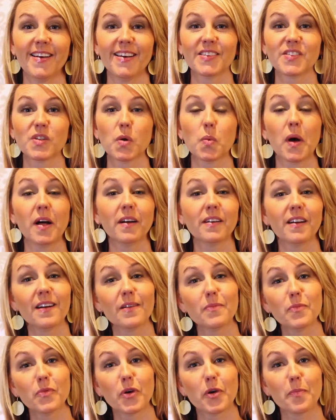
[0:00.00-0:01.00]
So
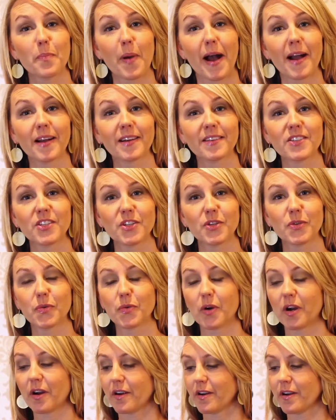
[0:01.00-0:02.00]
welcome, we're back
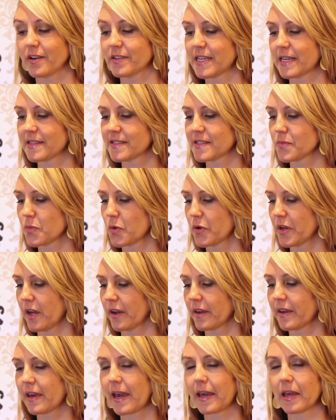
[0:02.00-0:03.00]
to our testimony
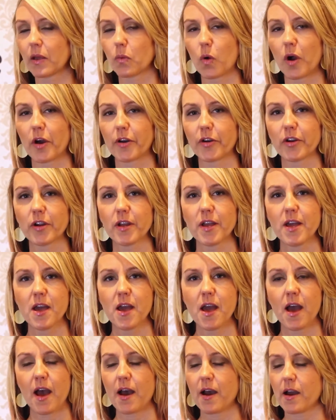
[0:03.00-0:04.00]
on Kangen water.
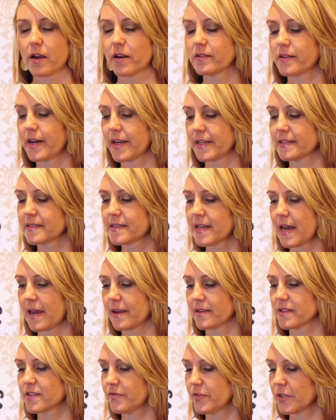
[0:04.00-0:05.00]
Client
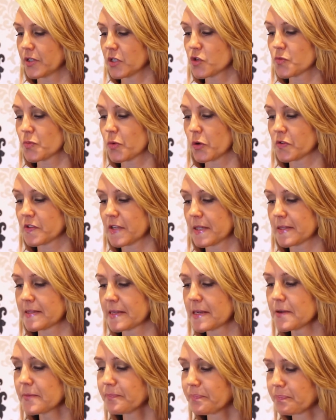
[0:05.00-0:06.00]
has finished
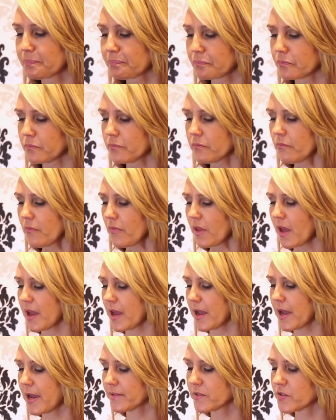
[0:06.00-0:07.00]
processing.
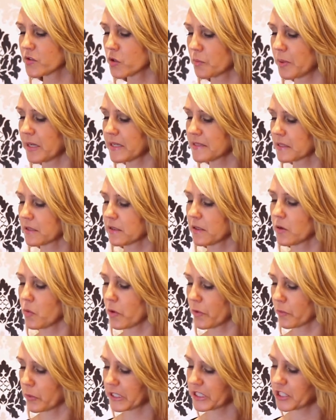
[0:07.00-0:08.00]
And so basically
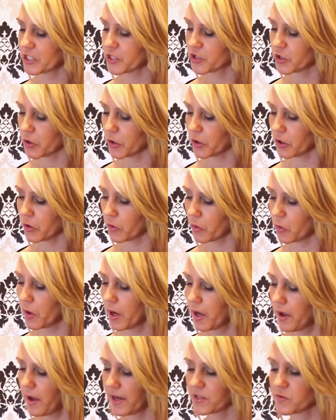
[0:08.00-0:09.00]
what I wanted to show you,
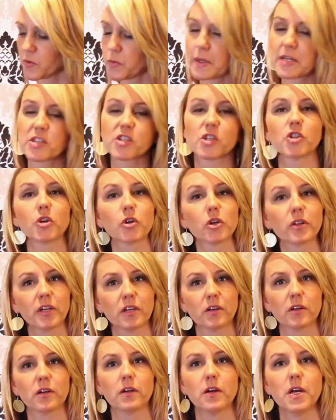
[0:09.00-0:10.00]
as we mentioned
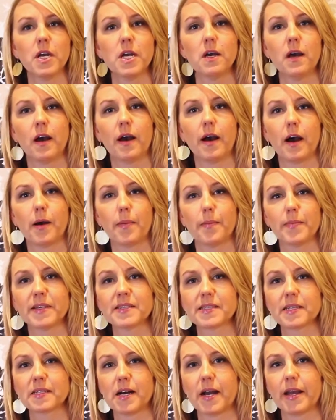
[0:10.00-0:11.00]
earlier,
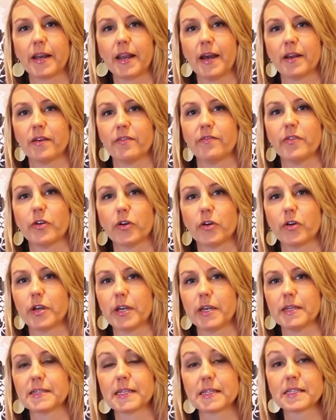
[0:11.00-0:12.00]
this client had a
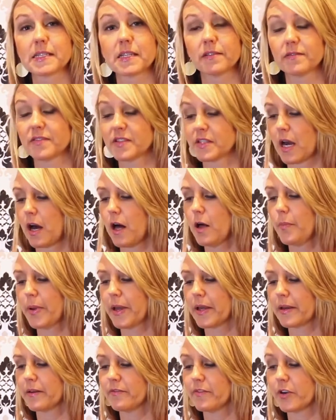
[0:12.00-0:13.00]
very sensitive scalp
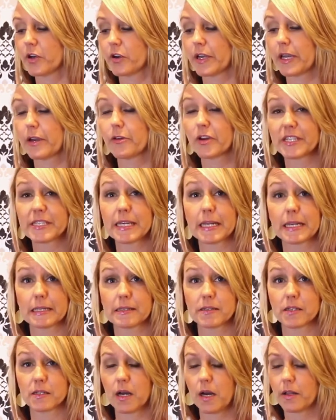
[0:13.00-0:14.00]
and very irritated
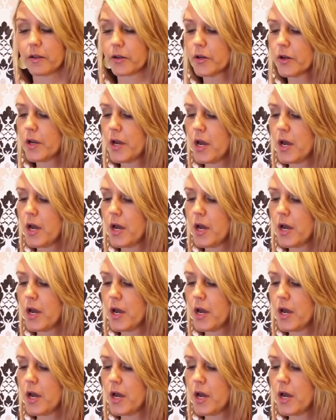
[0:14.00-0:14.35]
to color.